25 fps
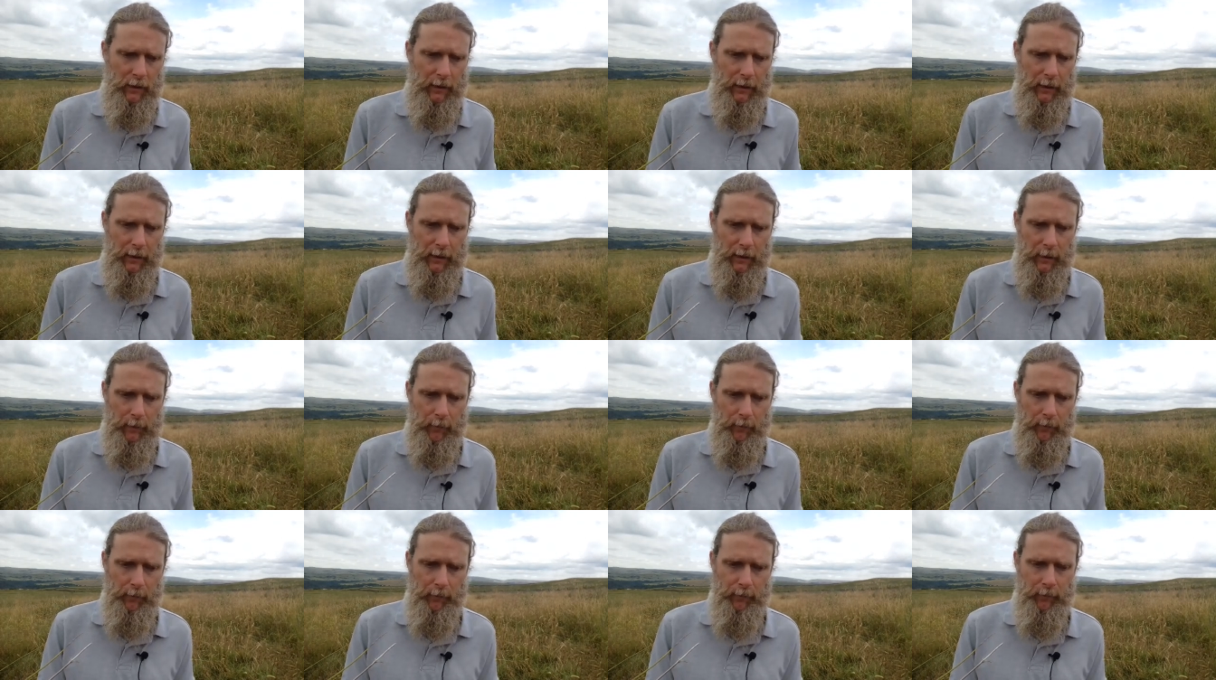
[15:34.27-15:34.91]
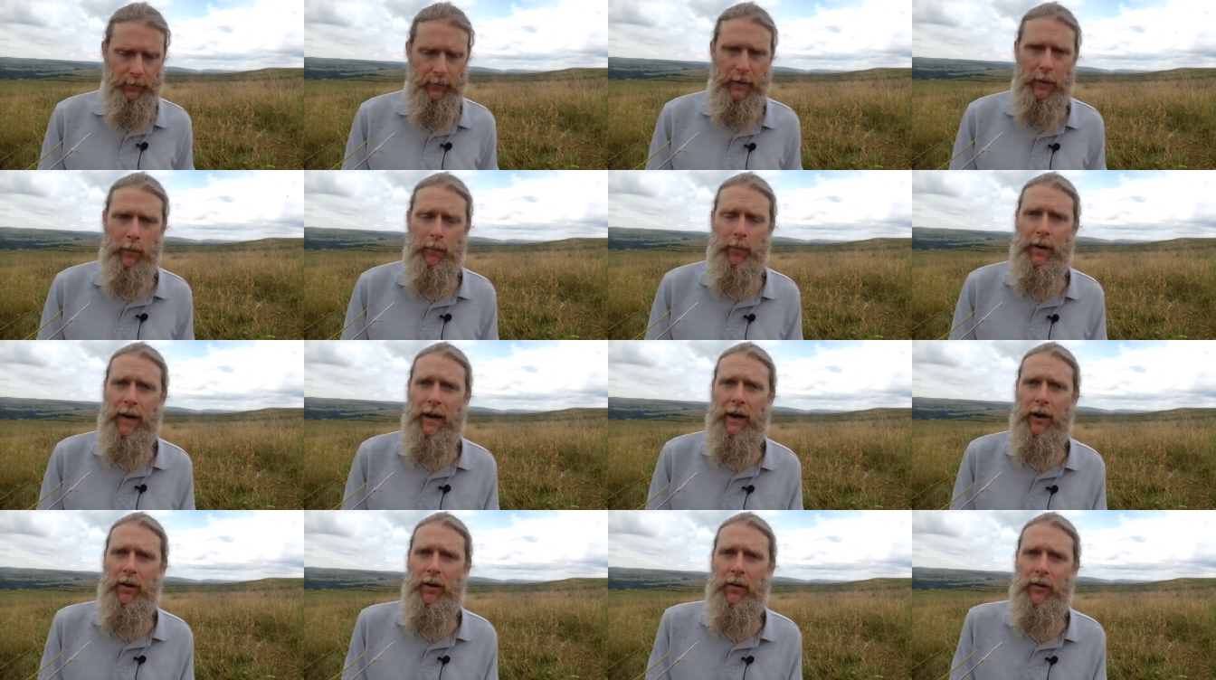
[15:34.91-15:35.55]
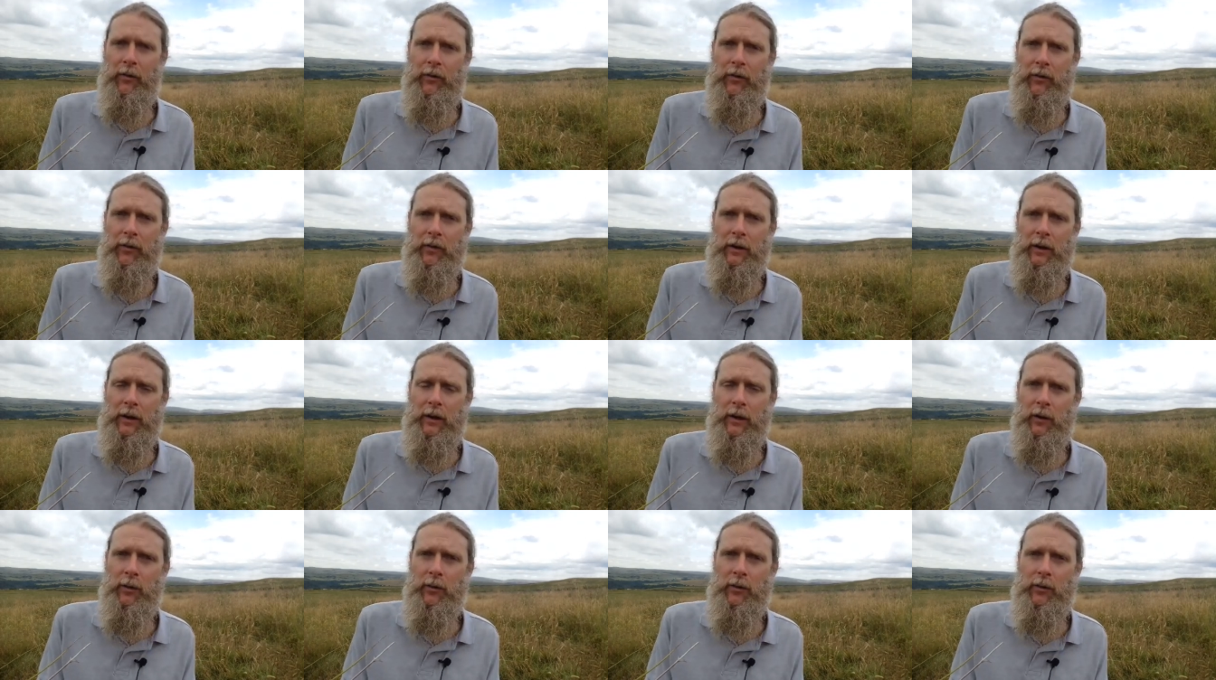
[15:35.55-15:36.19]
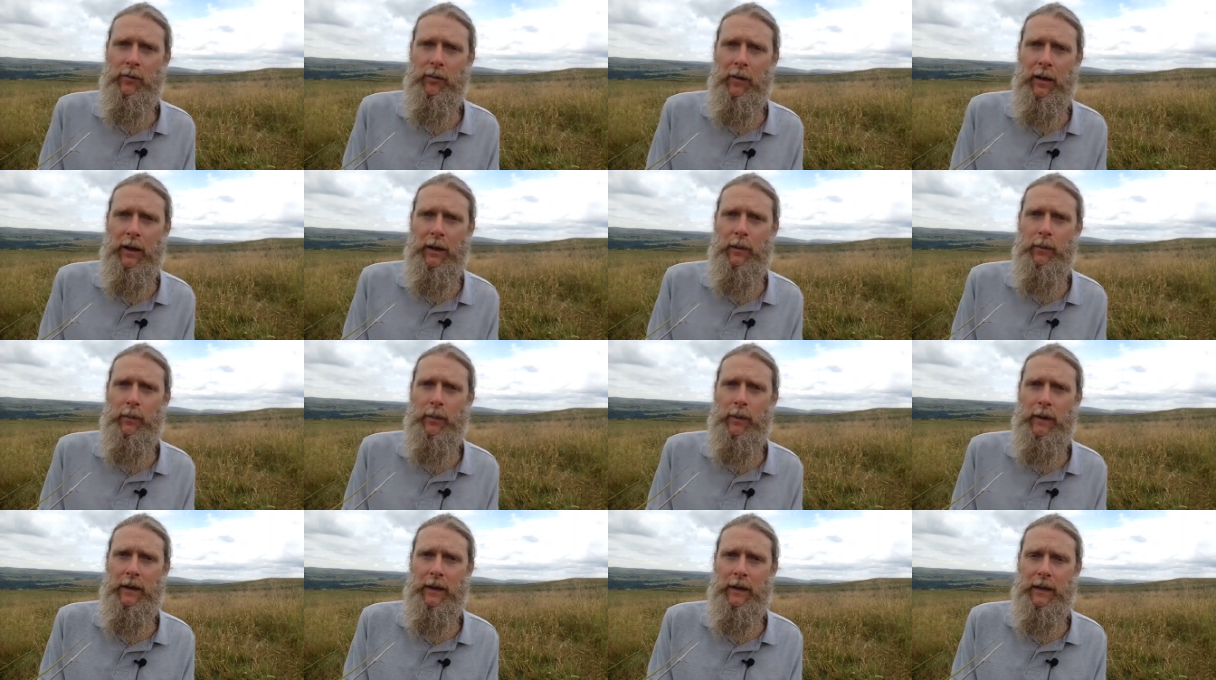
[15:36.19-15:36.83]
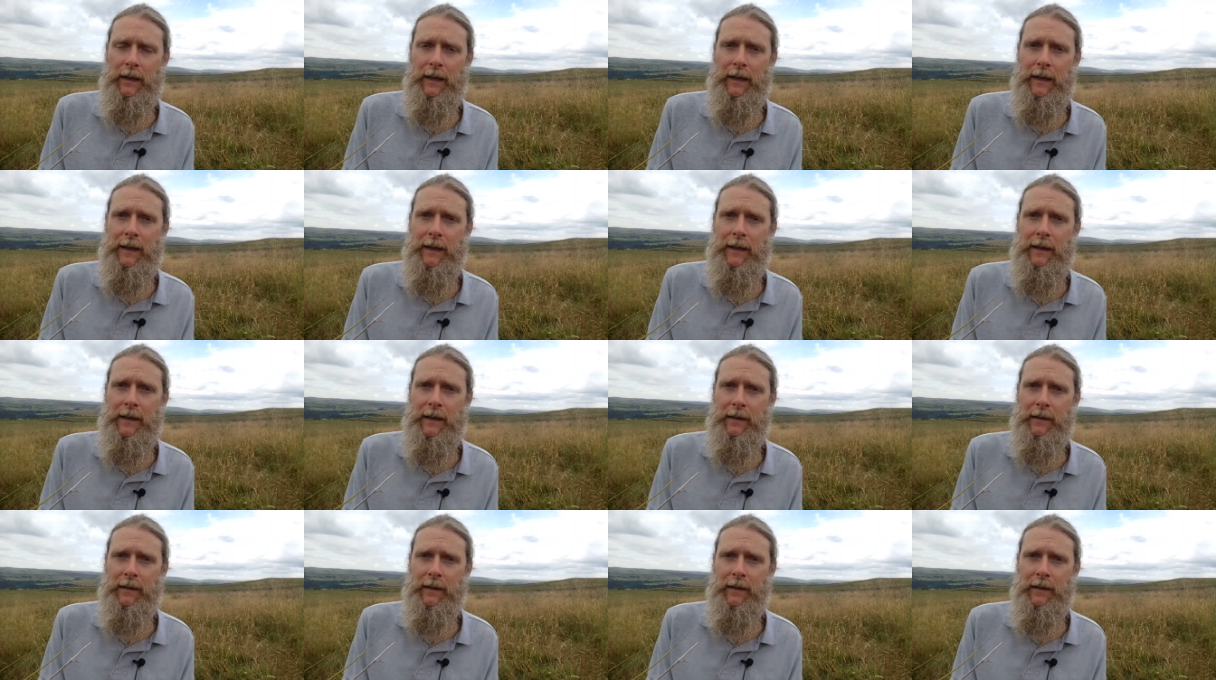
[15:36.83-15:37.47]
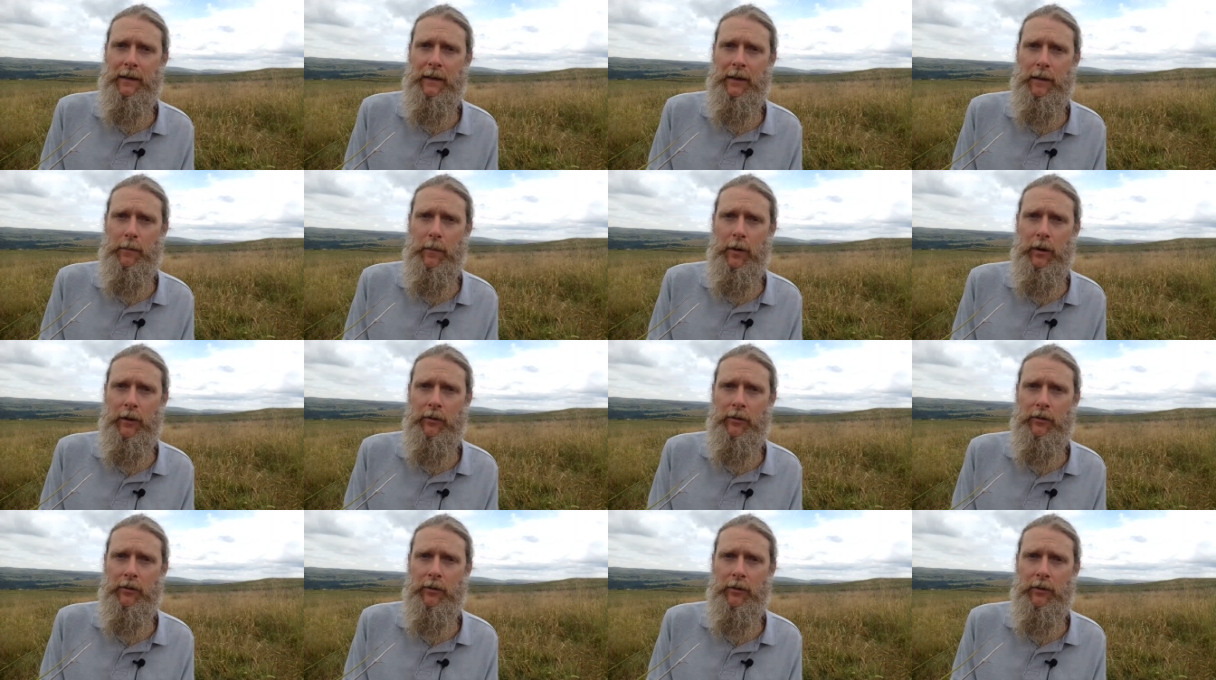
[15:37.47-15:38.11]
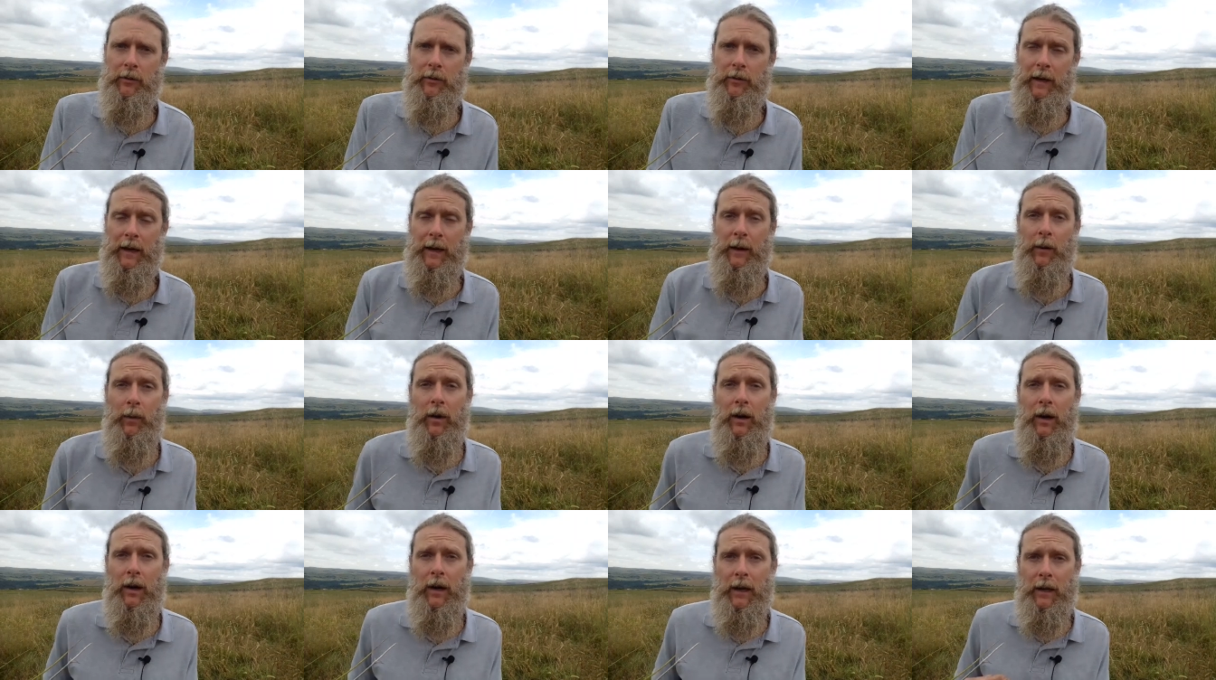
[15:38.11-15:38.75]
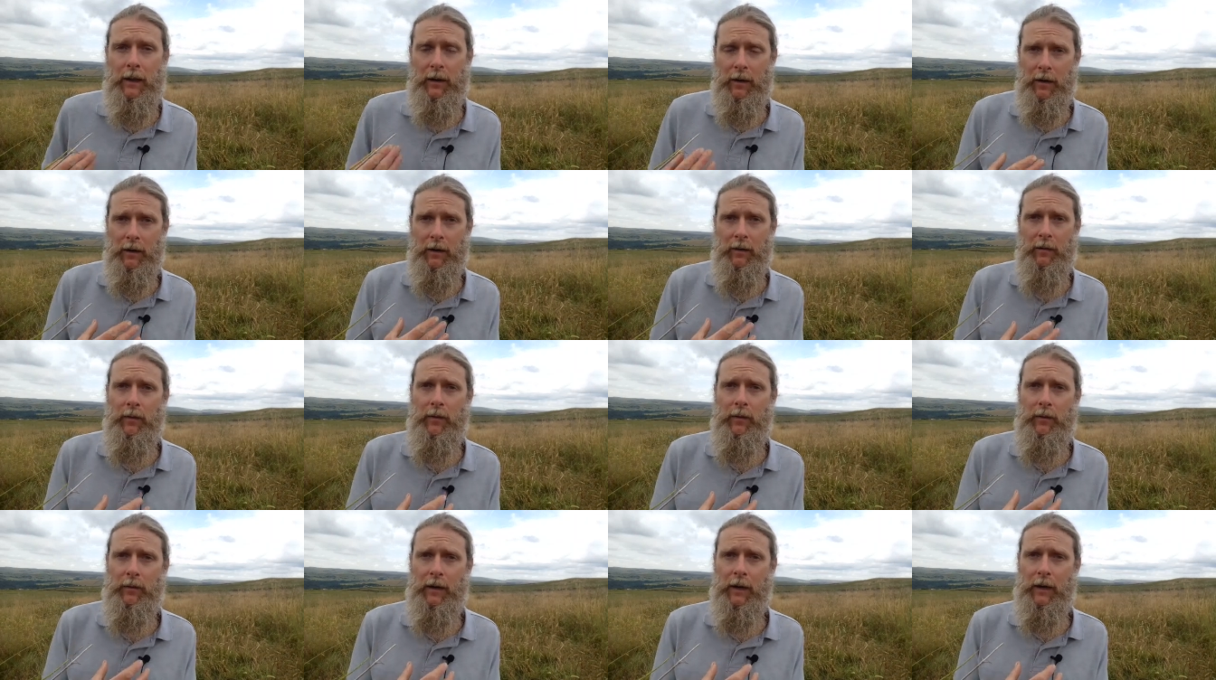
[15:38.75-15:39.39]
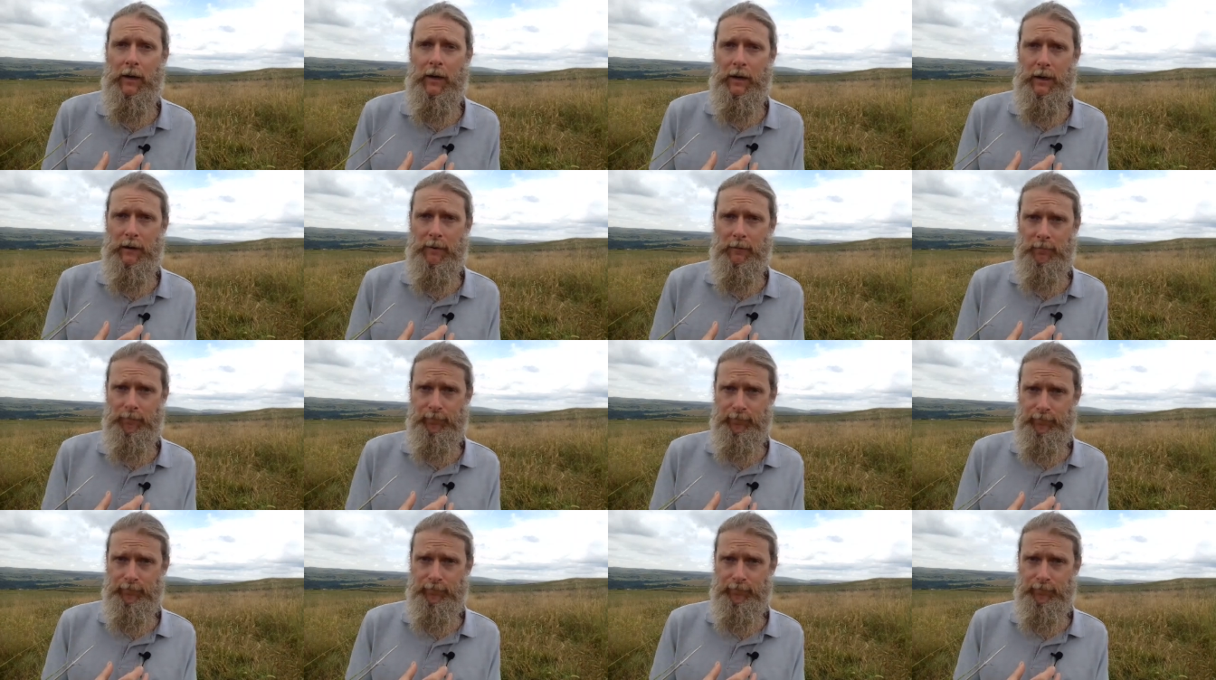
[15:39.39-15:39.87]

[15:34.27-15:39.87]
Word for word: um, about you know, developing and healing the emotions, how I kind of have done it,